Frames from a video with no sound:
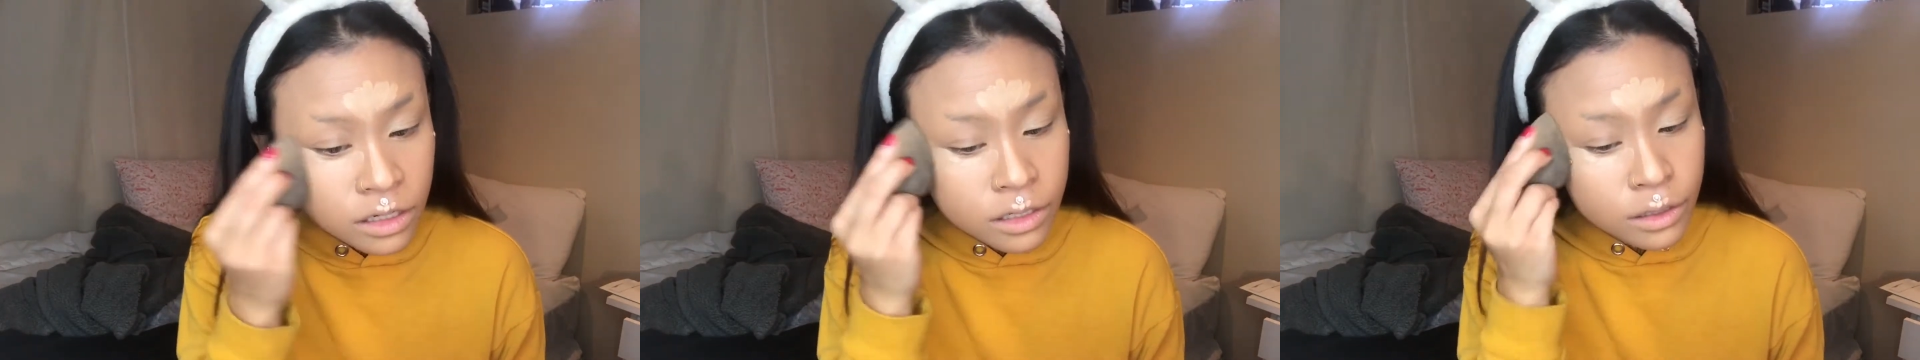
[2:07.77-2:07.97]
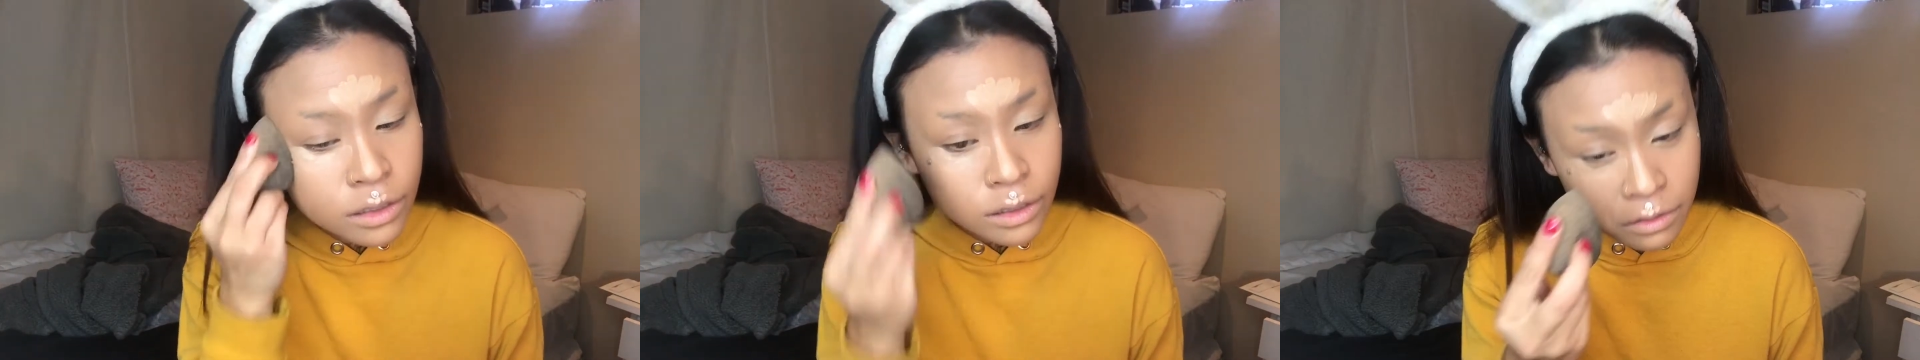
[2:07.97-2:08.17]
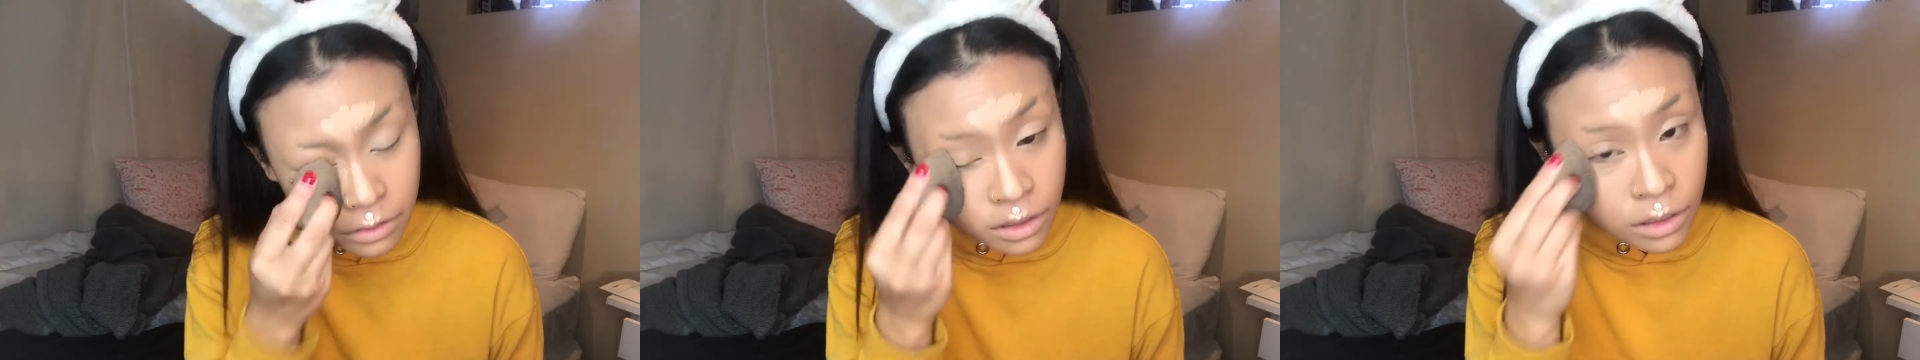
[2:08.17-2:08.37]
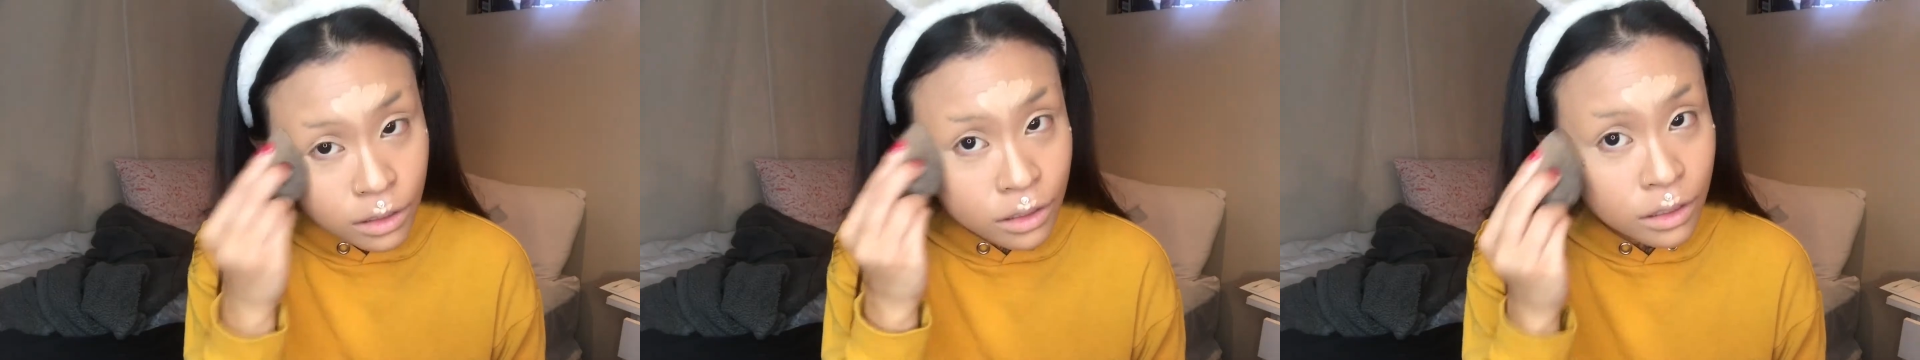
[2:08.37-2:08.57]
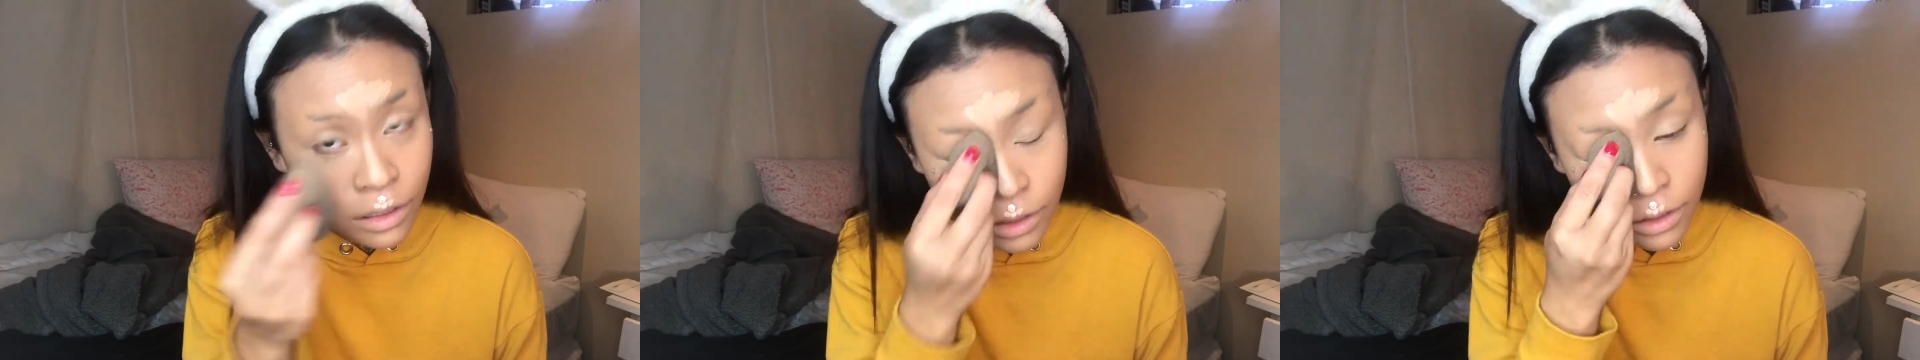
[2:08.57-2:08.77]
cool.
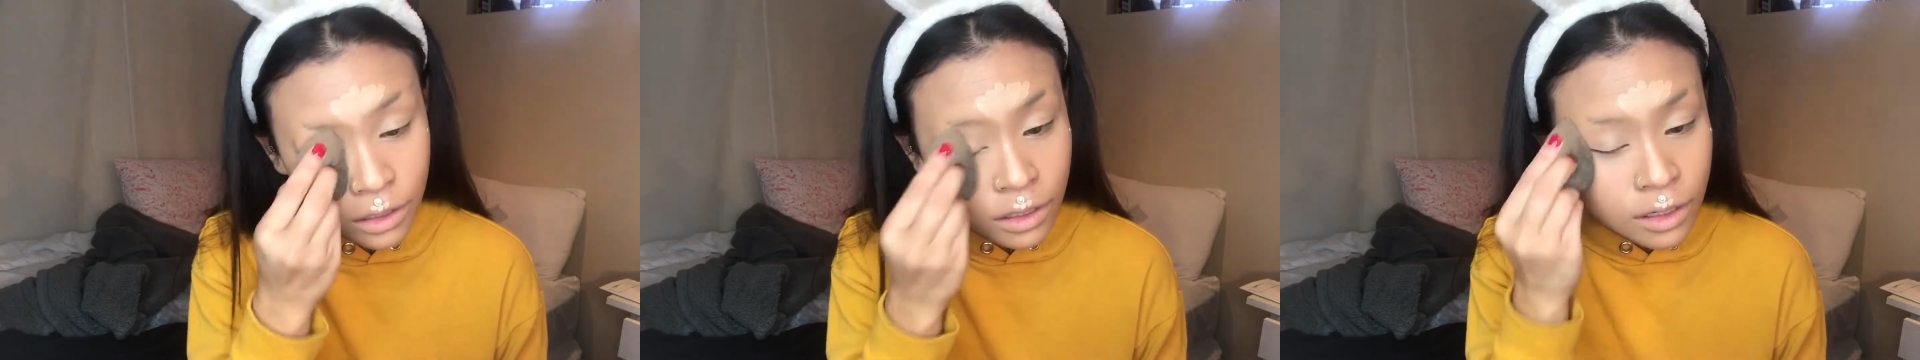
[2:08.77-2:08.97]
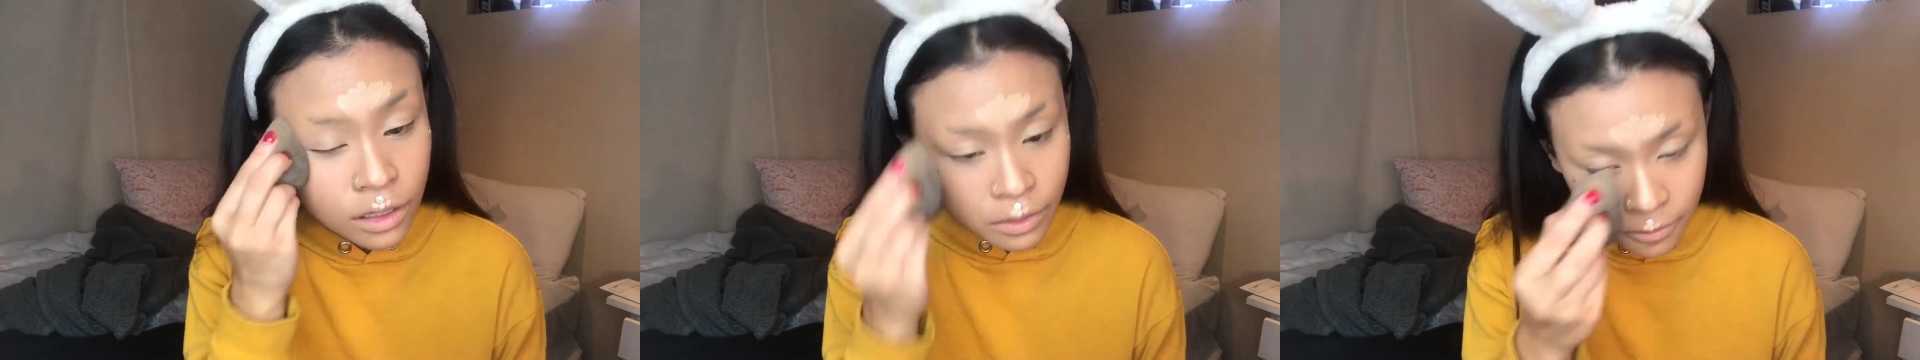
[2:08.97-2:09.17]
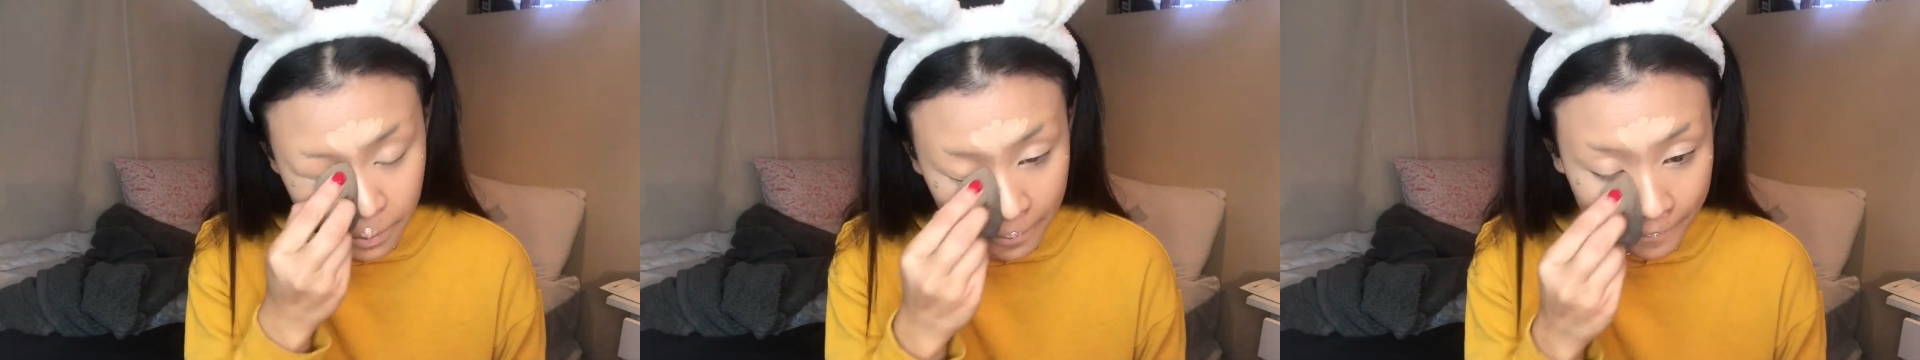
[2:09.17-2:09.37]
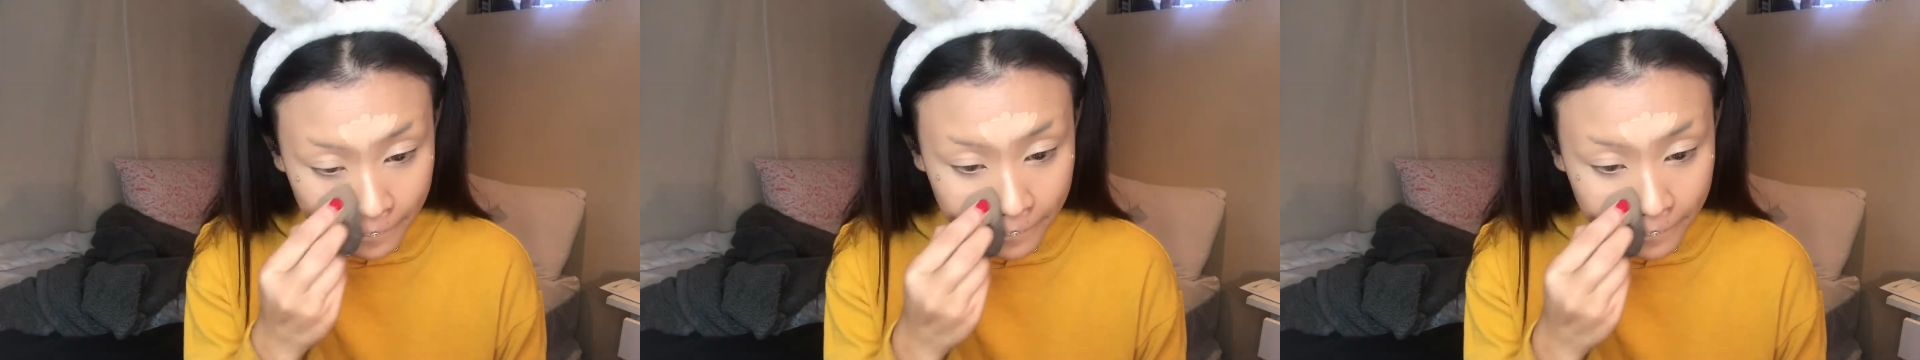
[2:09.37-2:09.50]
Good for you.